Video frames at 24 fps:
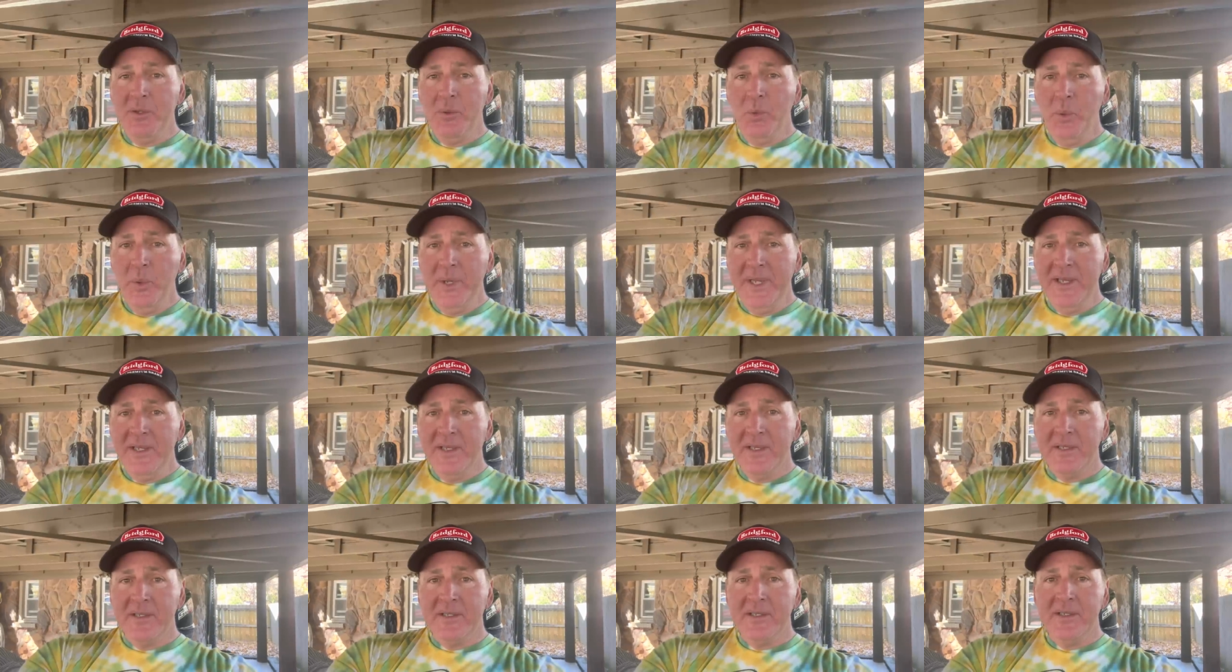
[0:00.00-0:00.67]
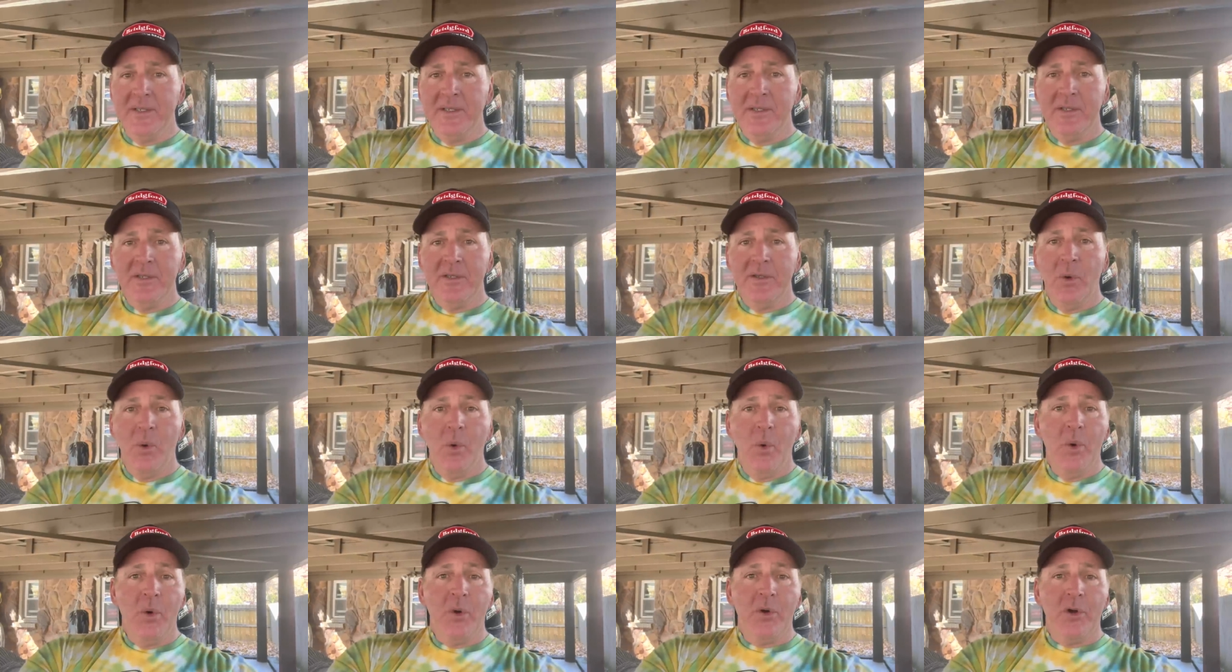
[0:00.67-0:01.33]
of wind,
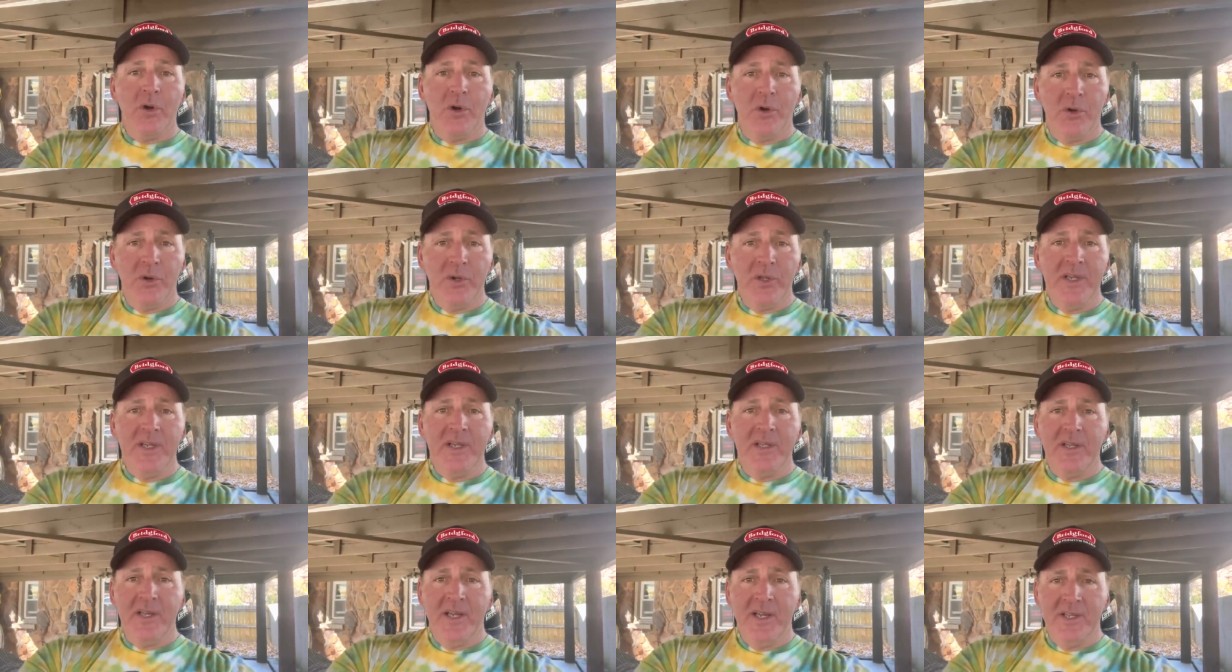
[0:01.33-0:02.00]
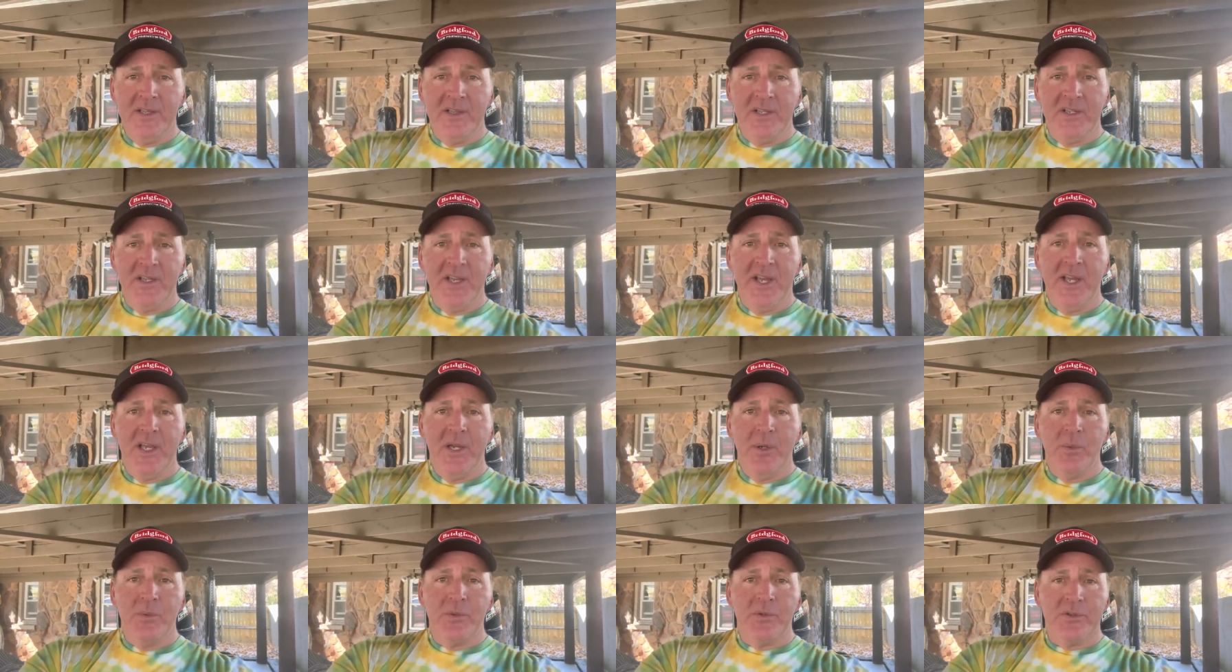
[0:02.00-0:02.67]
or early and late in the
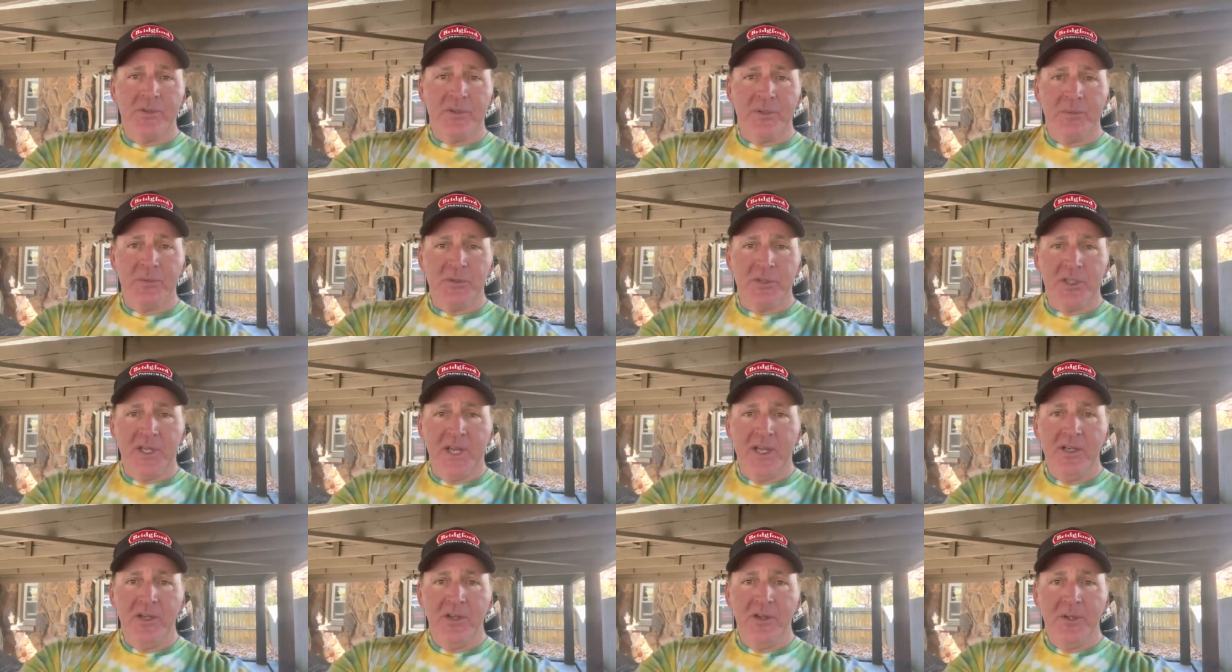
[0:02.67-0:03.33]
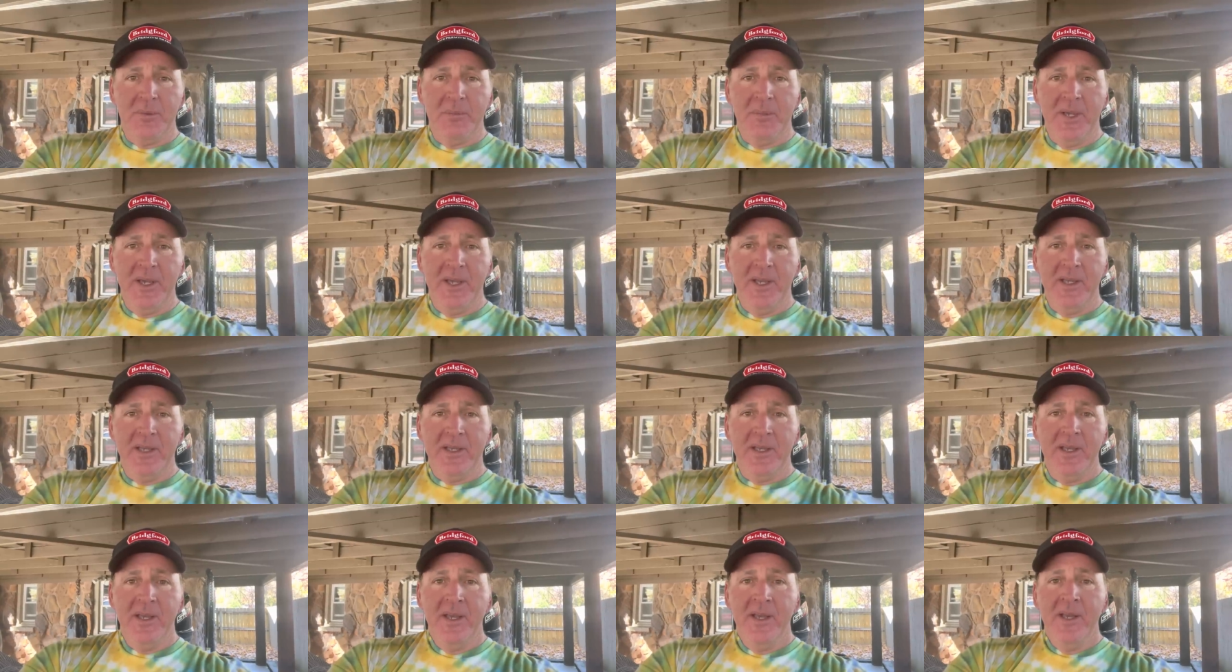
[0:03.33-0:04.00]
day when there's some shade on the
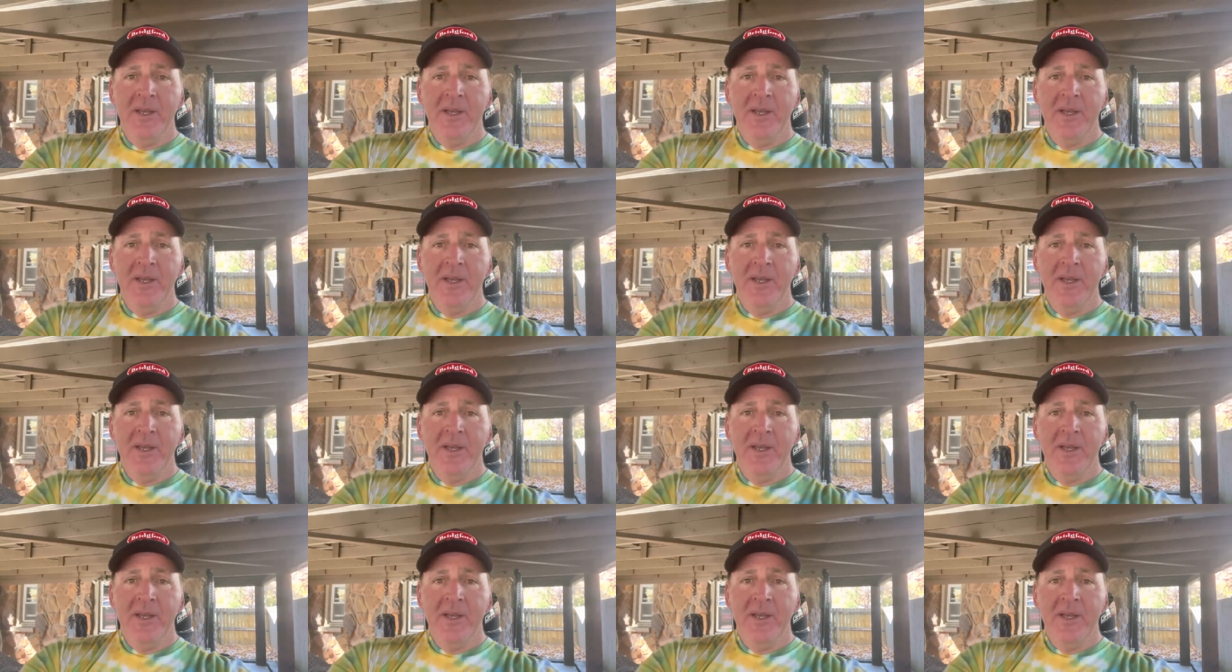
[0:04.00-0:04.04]
bank,